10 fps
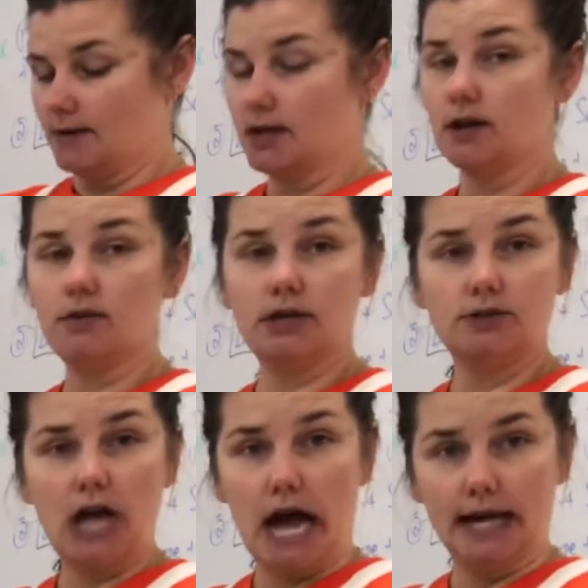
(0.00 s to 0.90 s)
going to go down
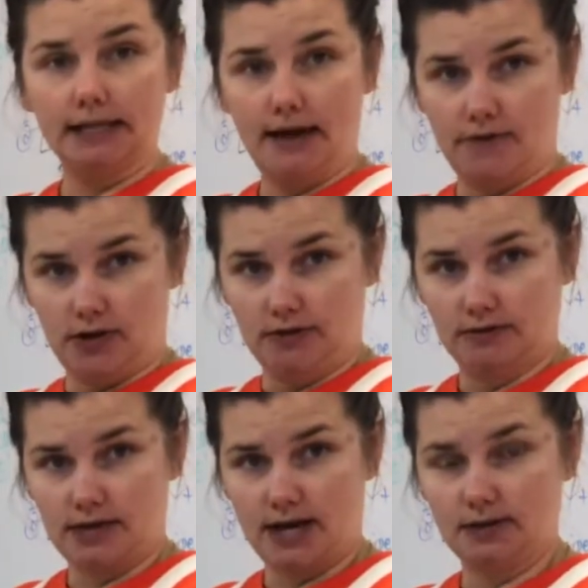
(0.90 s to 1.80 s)
to eye level,
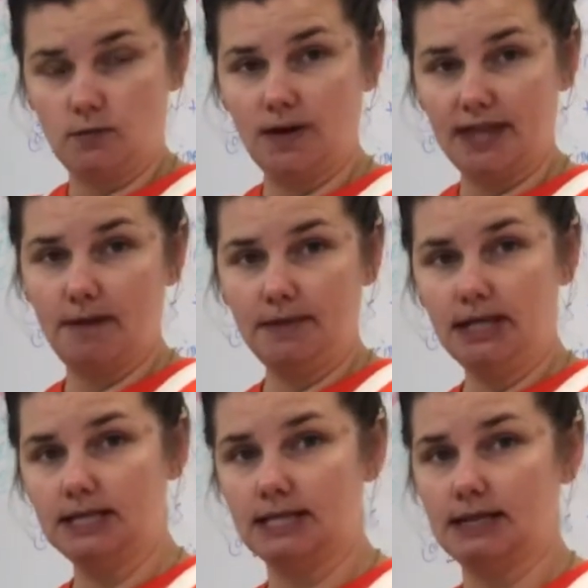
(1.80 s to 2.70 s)
okay? So what that
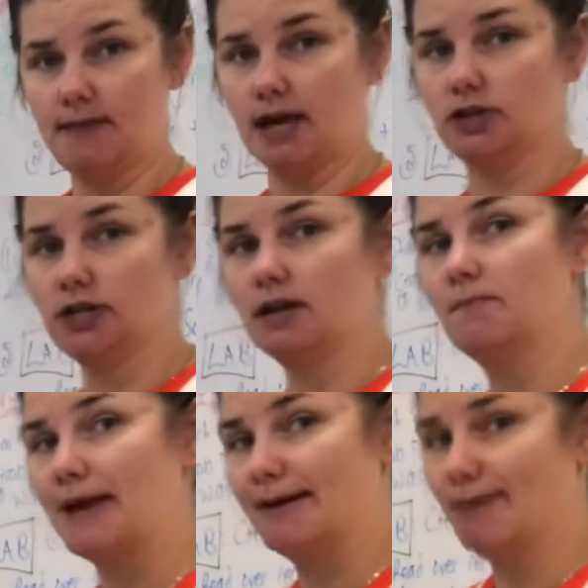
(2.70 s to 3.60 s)
means is I'm actually going to
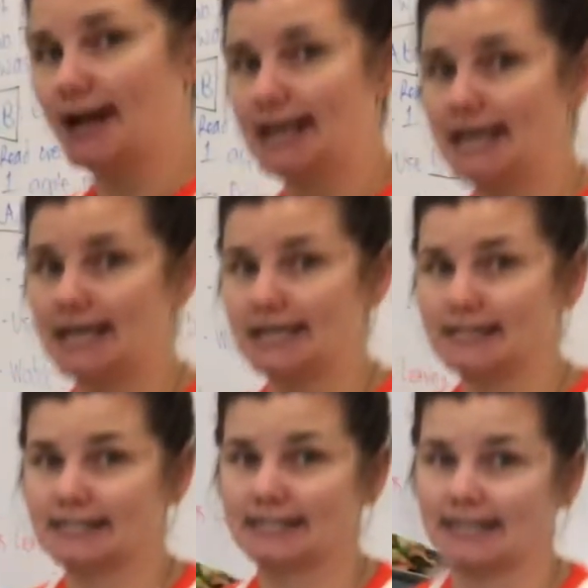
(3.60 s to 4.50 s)
bend my
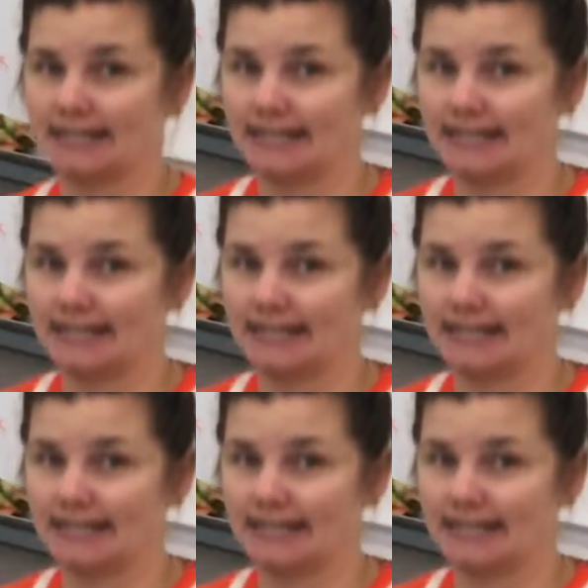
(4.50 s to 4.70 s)
knees